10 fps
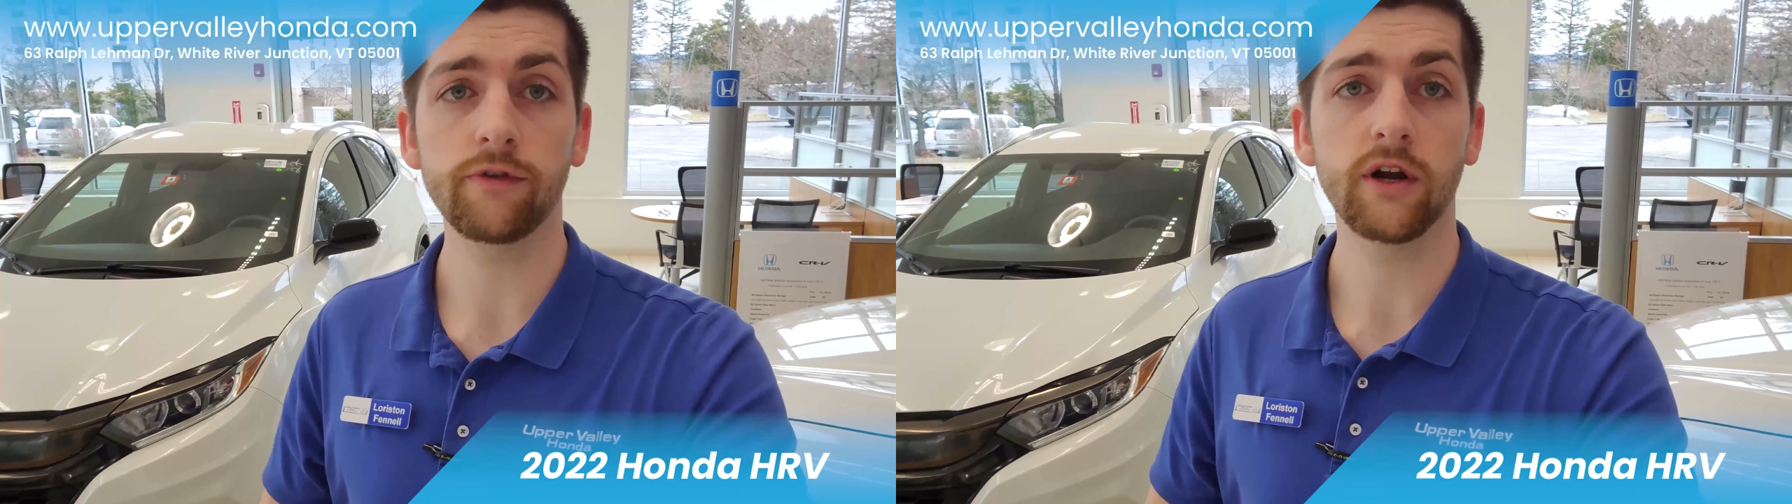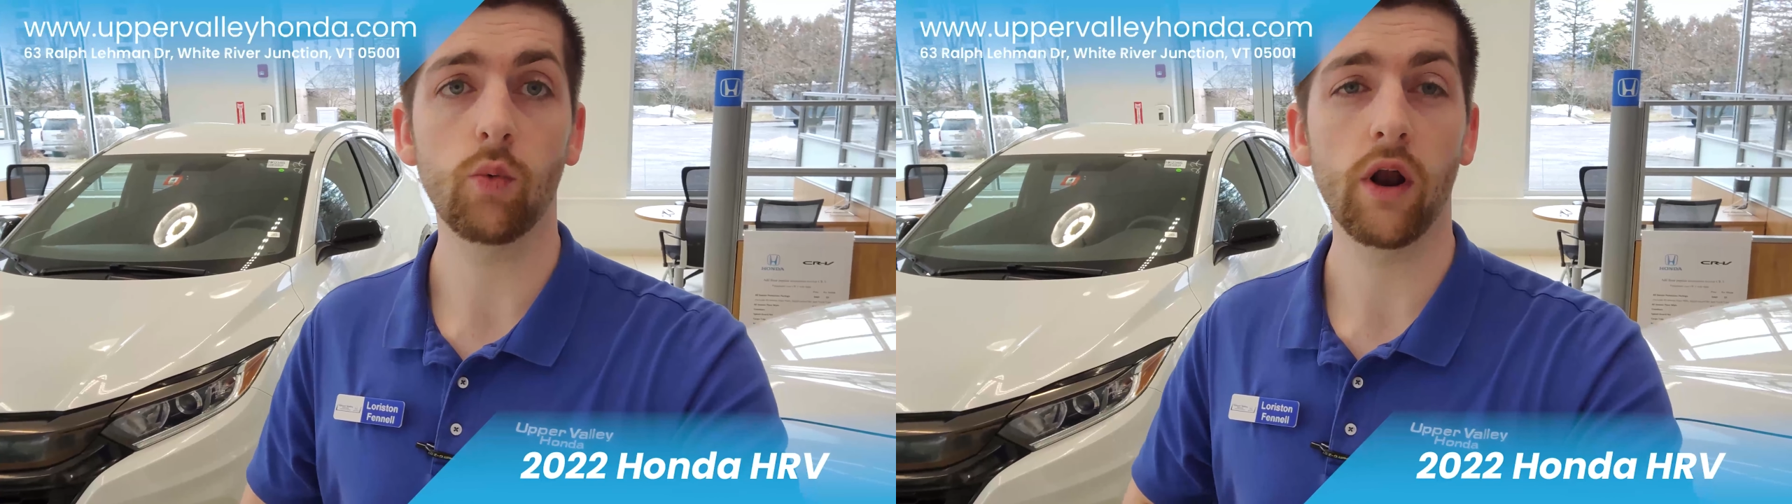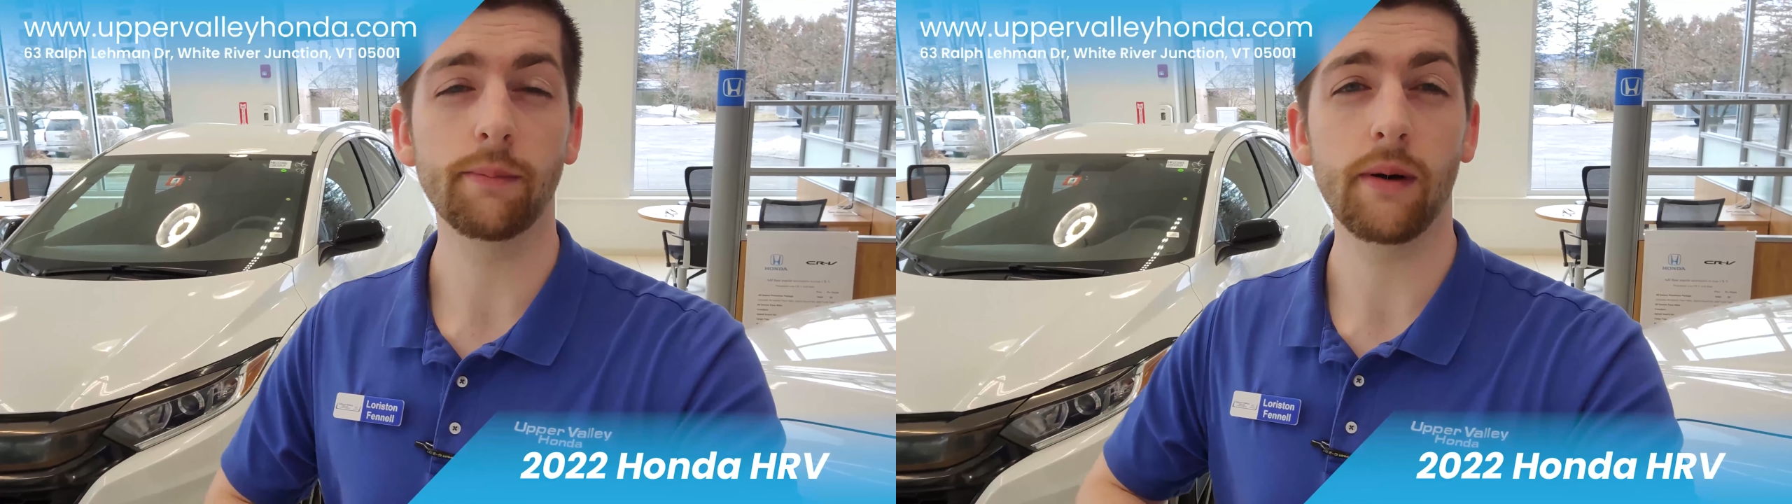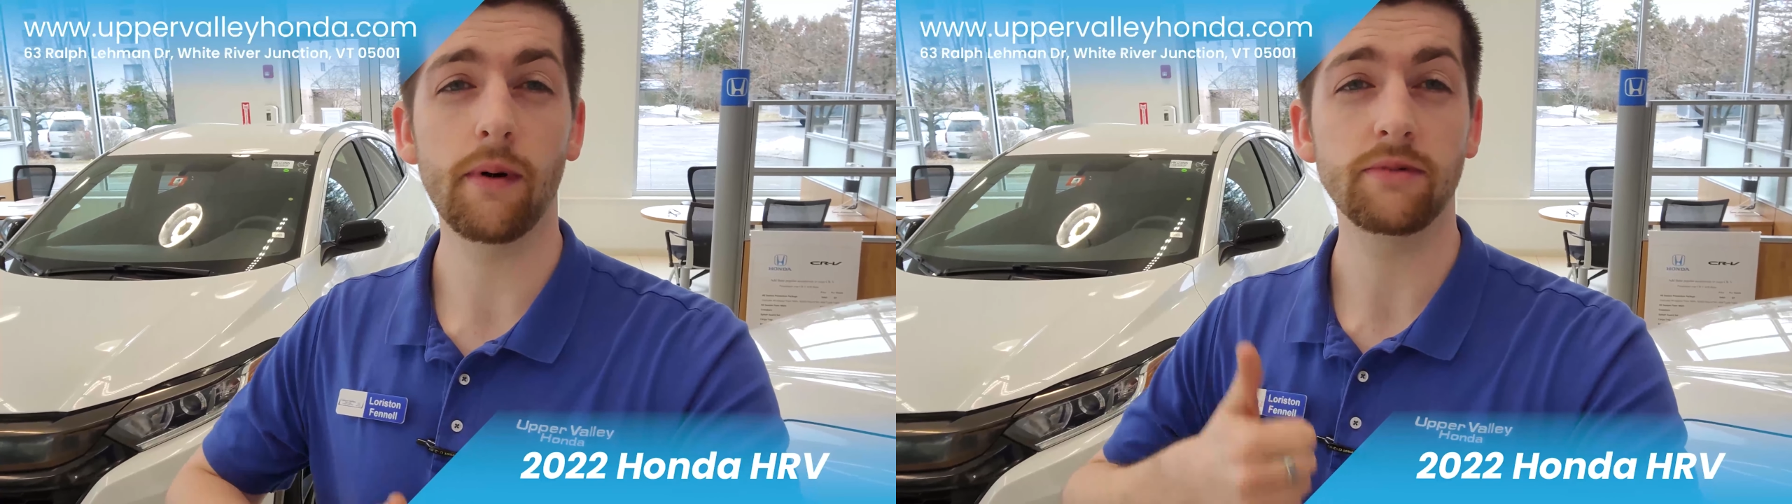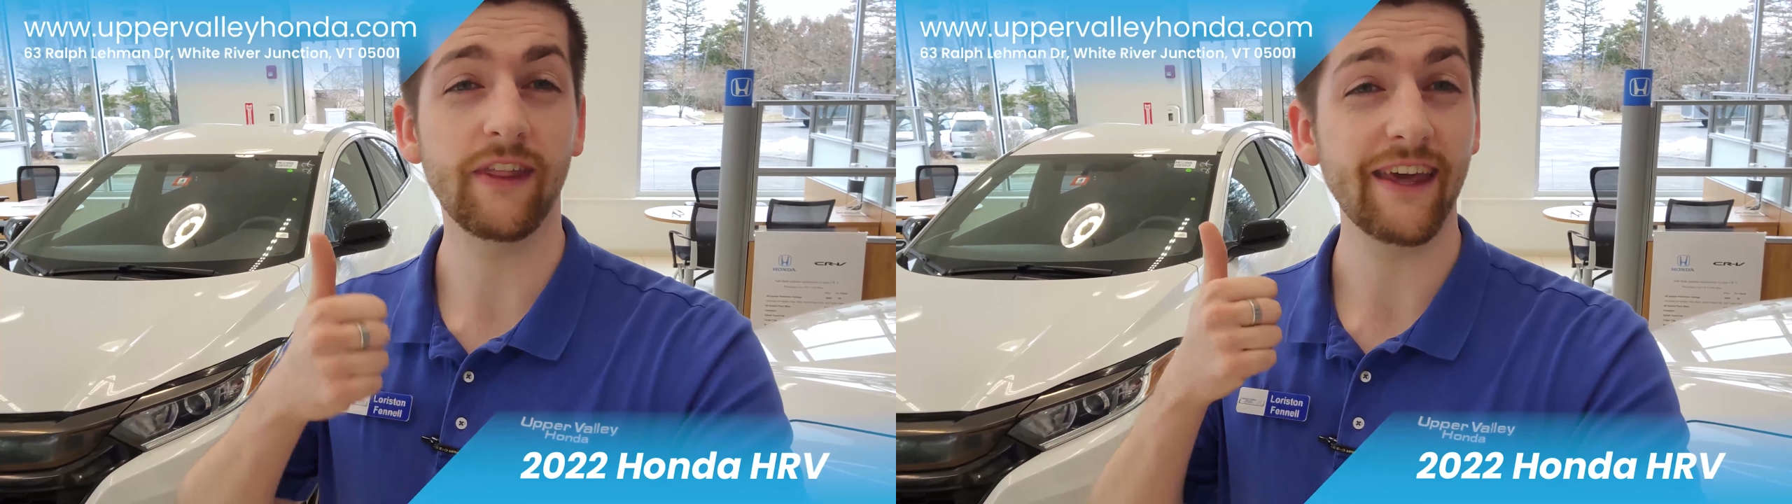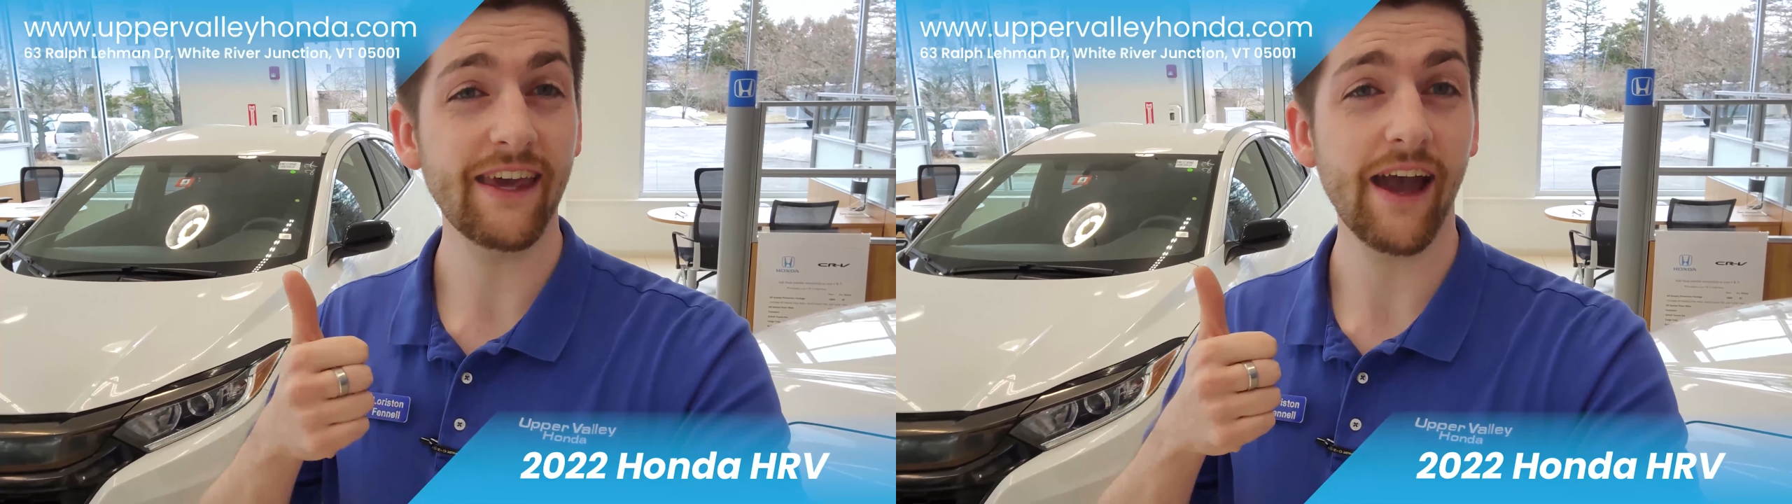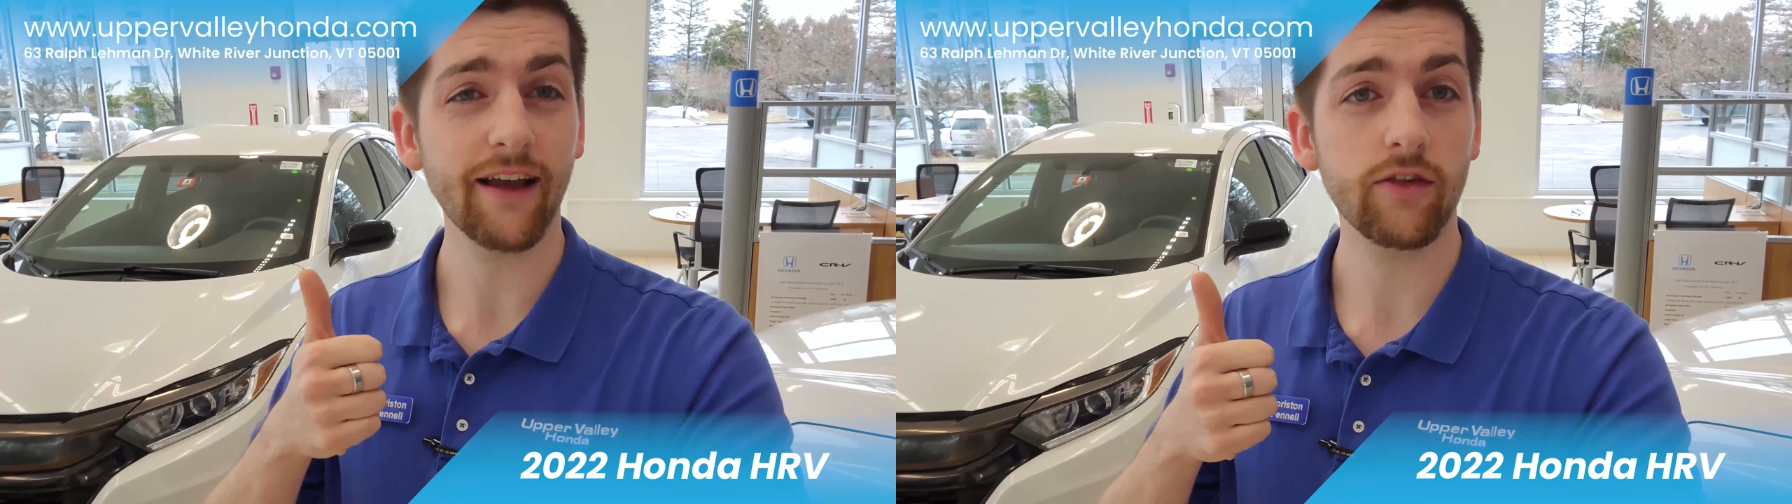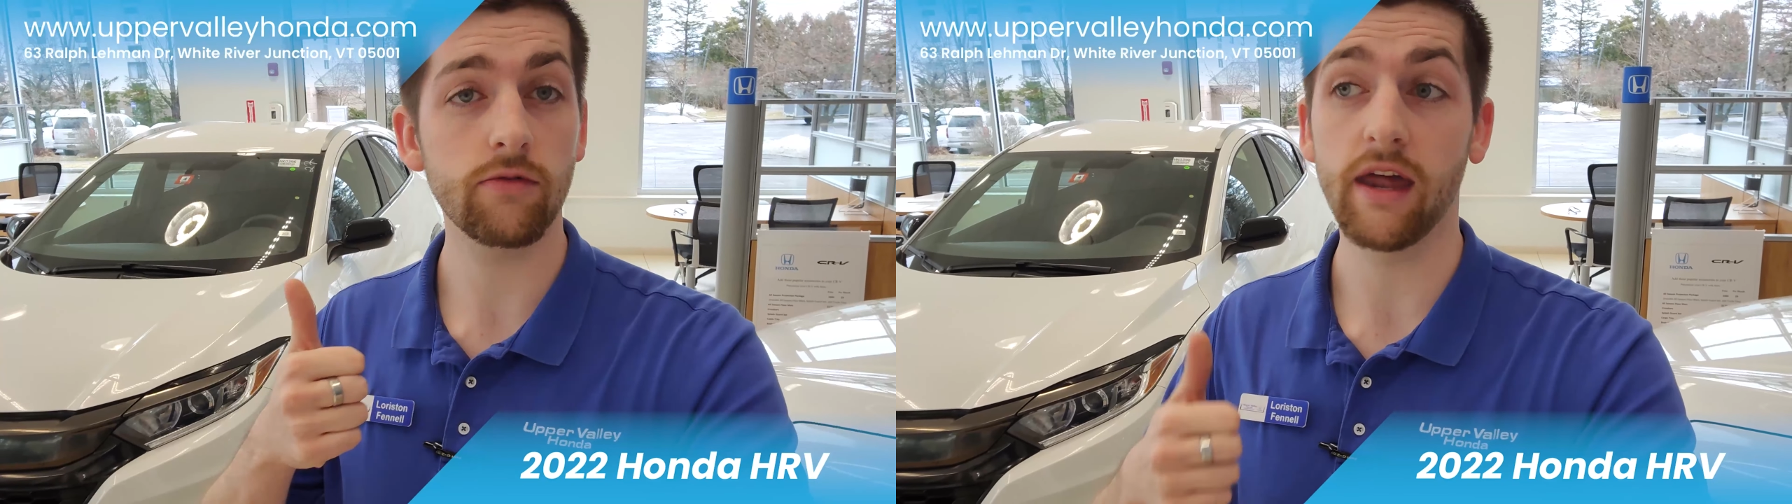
you're going to want to bump up to the EX,